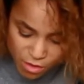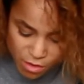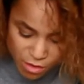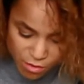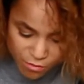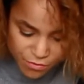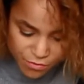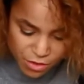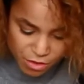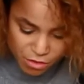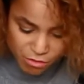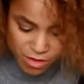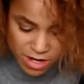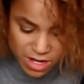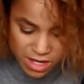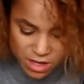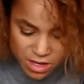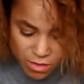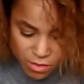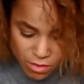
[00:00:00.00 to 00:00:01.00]
of the
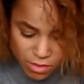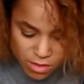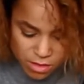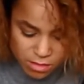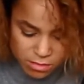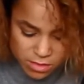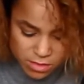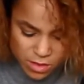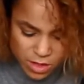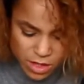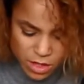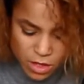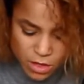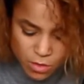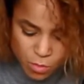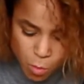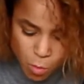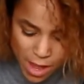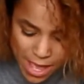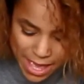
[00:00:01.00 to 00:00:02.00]
Greek yogurt. So I
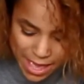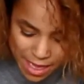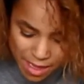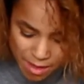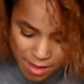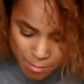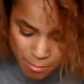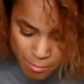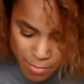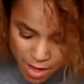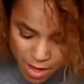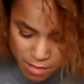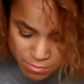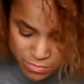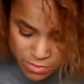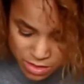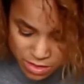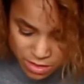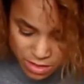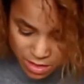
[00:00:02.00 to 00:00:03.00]
could weigh it, but
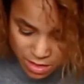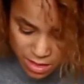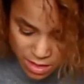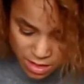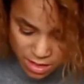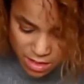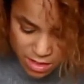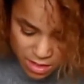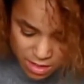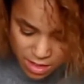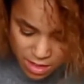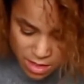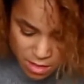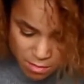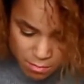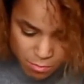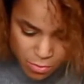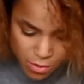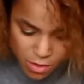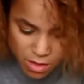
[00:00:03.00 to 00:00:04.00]
I'm just going to
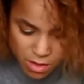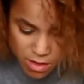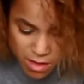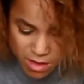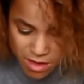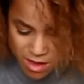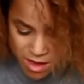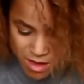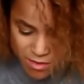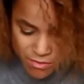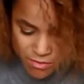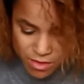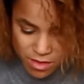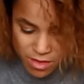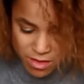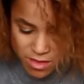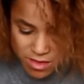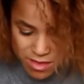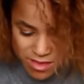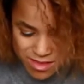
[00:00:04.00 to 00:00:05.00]
put half
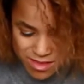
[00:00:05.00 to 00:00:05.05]
of